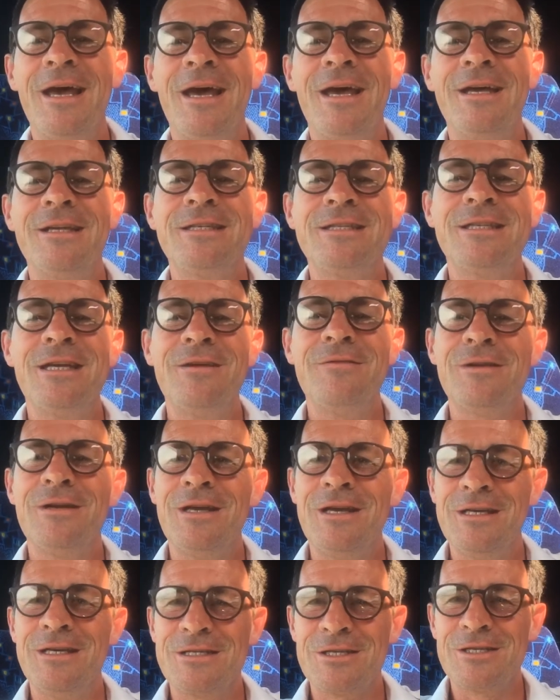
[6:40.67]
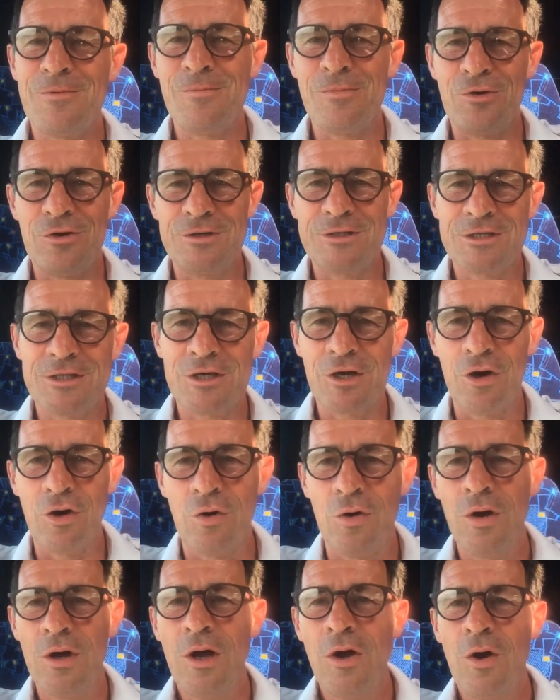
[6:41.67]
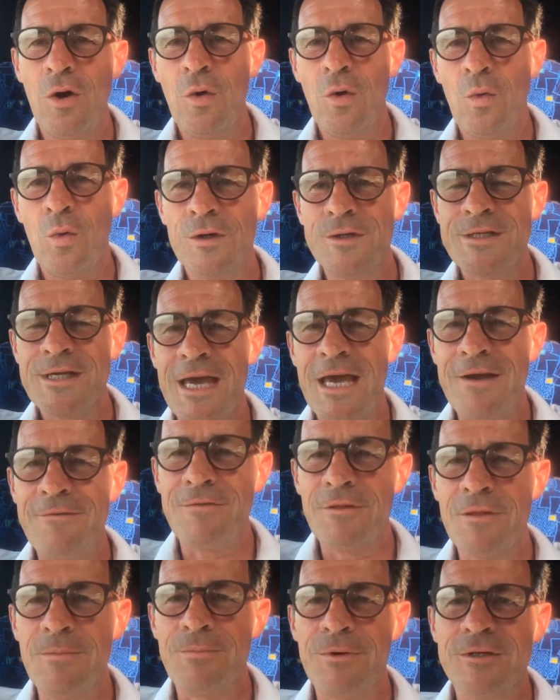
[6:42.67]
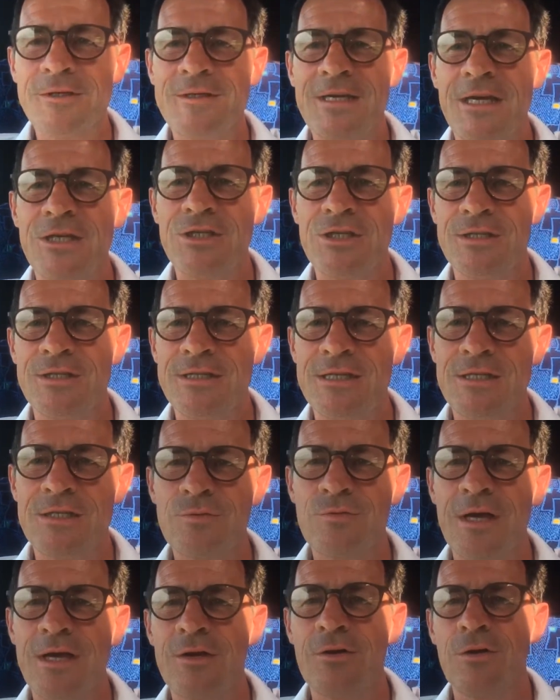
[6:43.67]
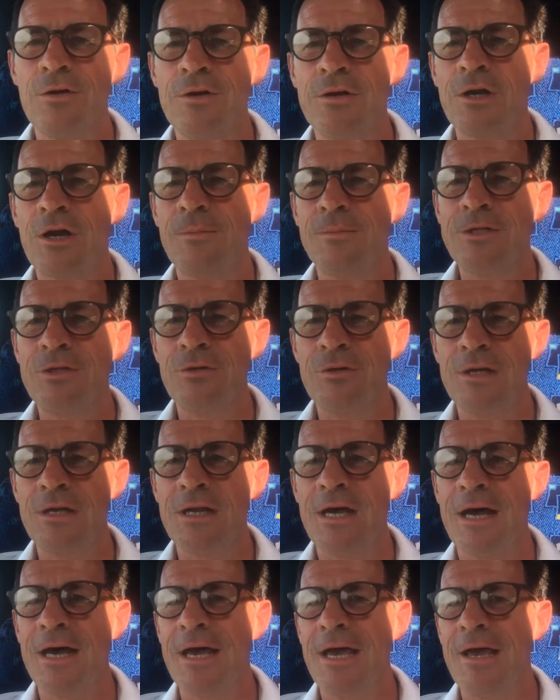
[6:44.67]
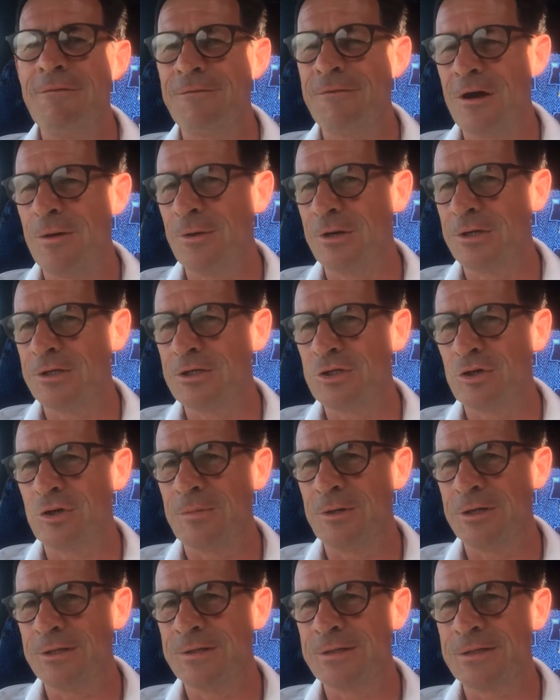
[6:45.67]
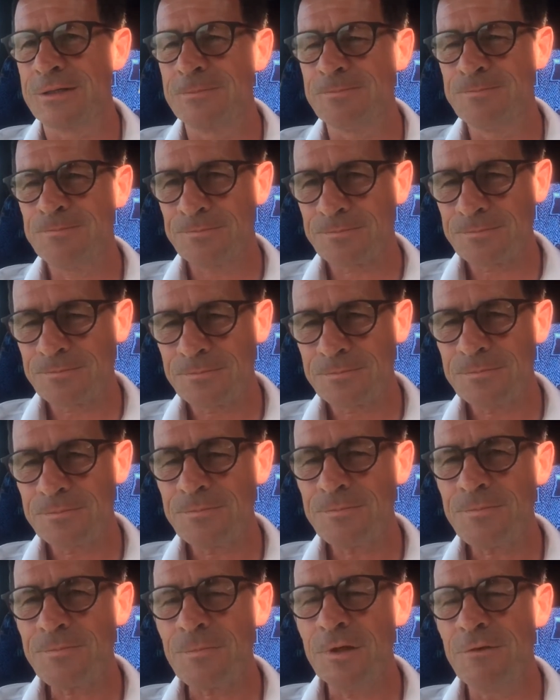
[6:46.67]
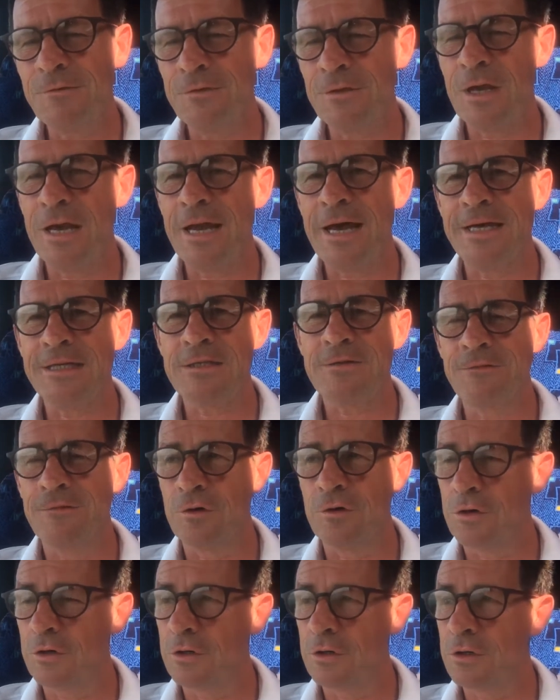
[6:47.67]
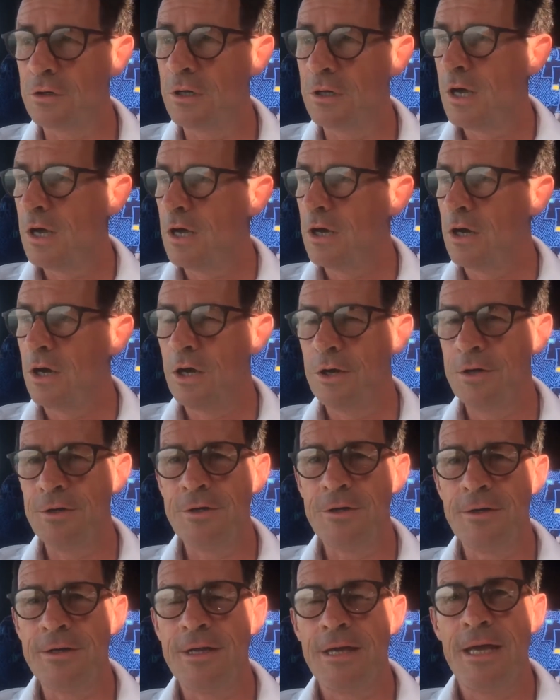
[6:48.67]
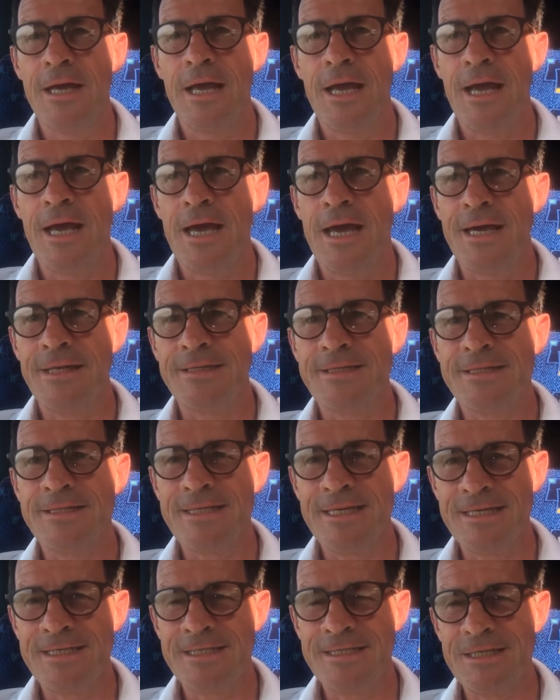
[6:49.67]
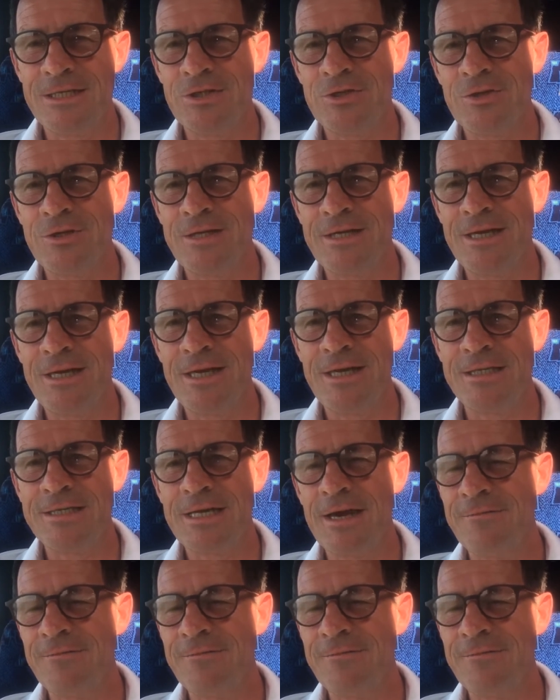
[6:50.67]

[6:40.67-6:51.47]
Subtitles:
And what a fantastic sign he made for us. So if you want one of them, contact Jerry. He's on Facebook as well. Have a super, super evening and enjoy the day.